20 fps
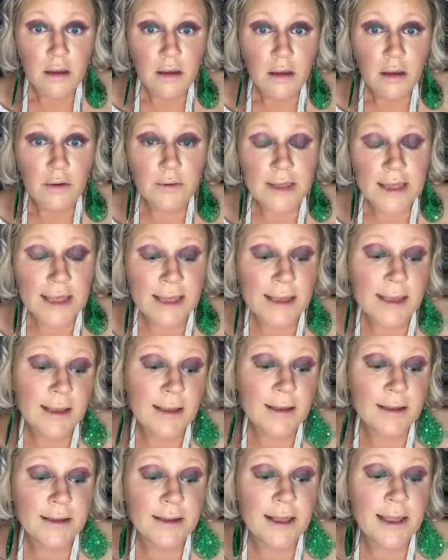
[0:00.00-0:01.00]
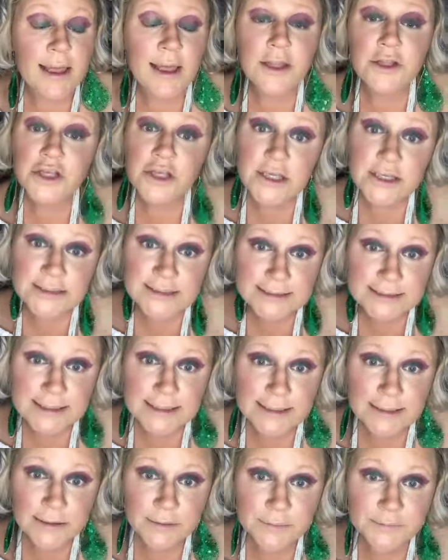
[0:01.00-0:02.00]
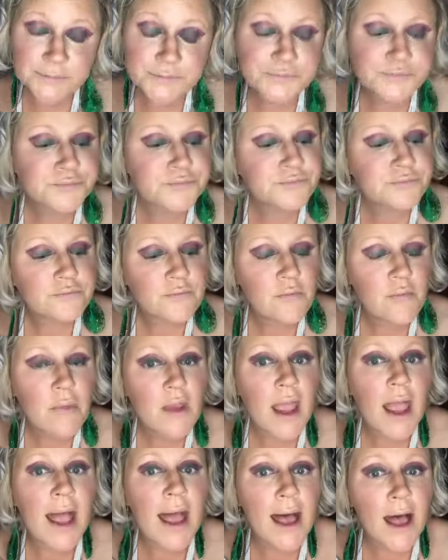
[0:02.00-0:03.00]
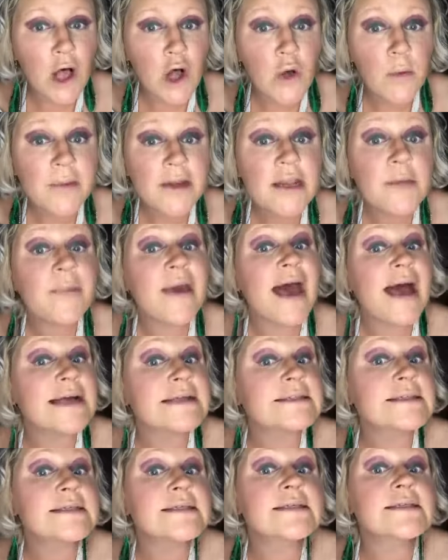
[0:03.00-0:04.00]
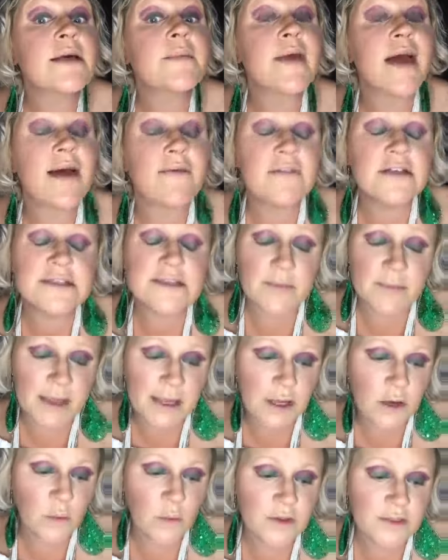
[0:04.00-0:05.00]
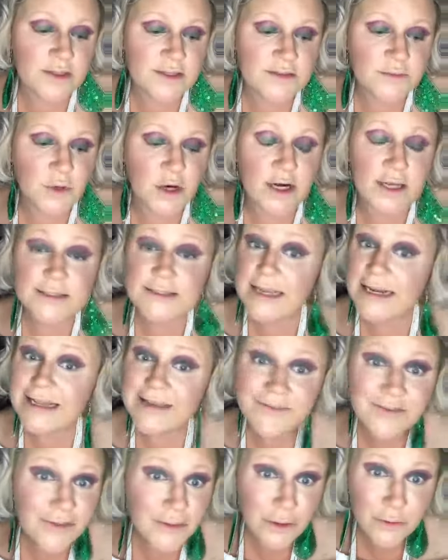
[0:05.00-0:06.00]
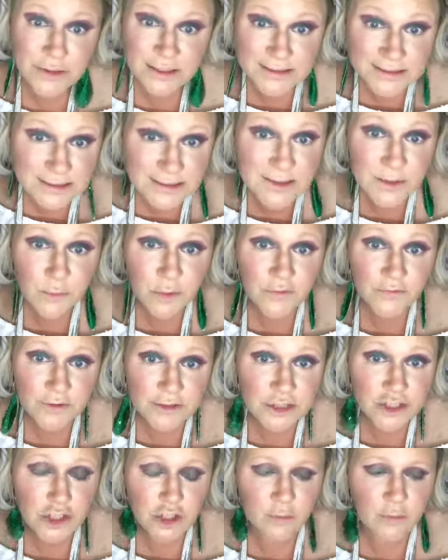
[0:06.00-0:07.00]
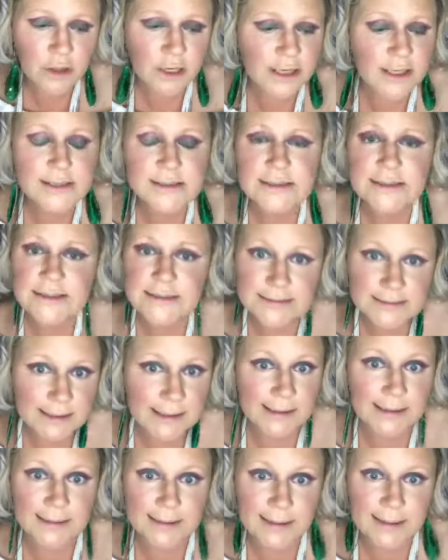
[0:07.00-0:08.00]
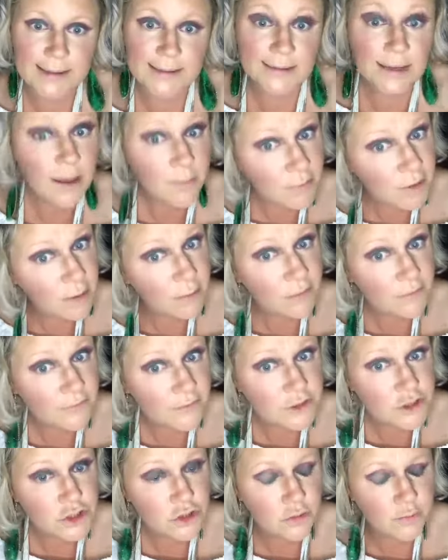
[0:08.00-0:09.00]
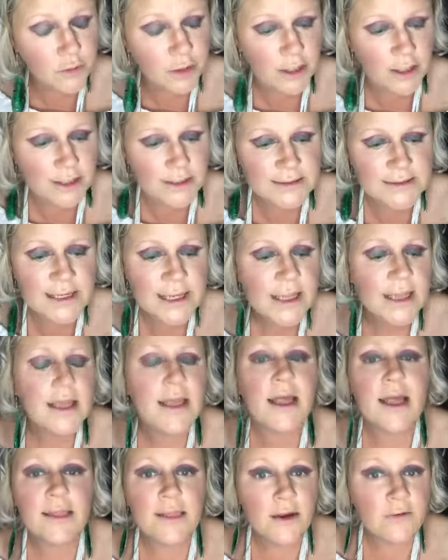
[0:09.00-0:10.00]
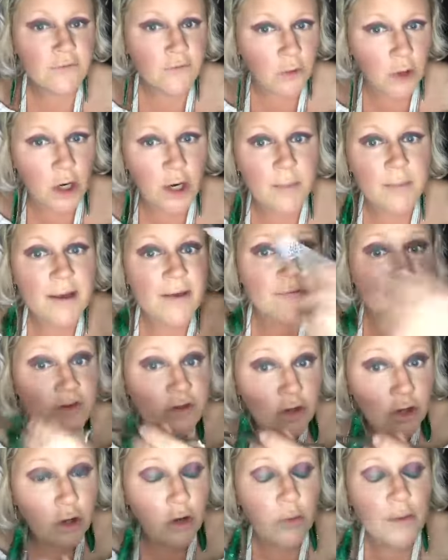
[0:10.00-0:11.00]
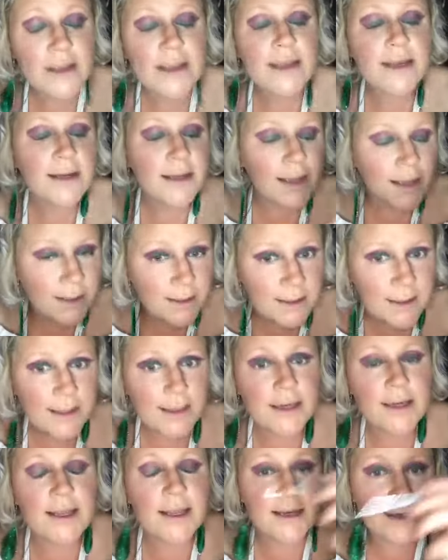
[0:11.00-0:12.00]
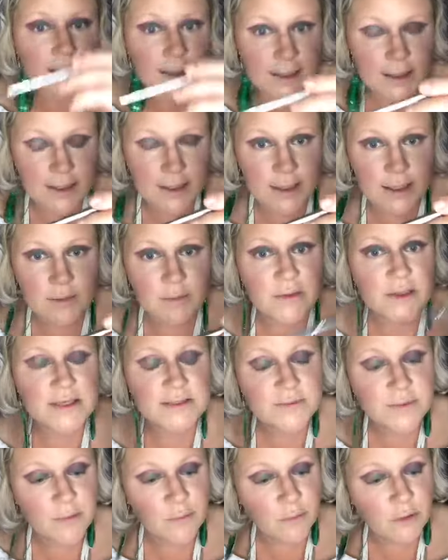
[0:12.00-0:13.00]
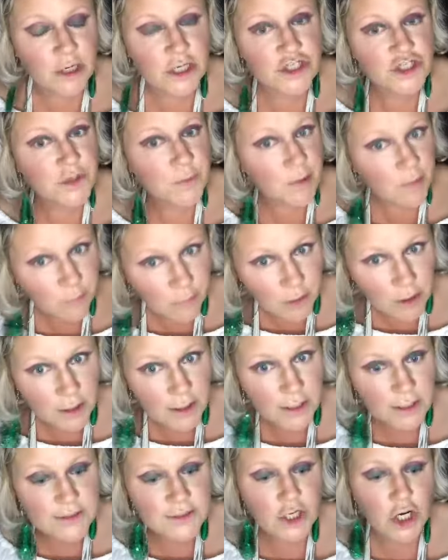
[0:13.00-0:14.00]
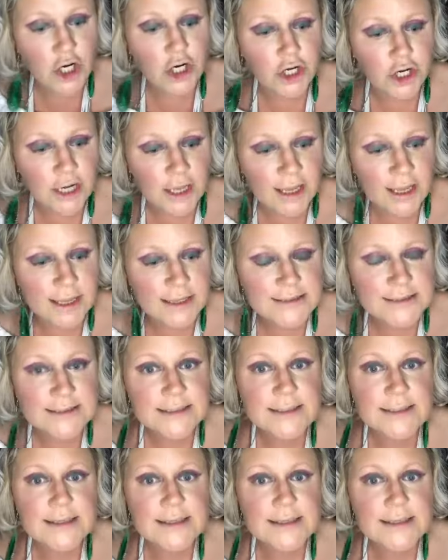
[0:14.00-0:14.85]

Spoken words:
Okay, and you can see how many passes I'm having to make with this product. And even though this is a professional product, it is not a LimeLight professional product, and therefore I'm having to go in and in and in again because my brush and my product are not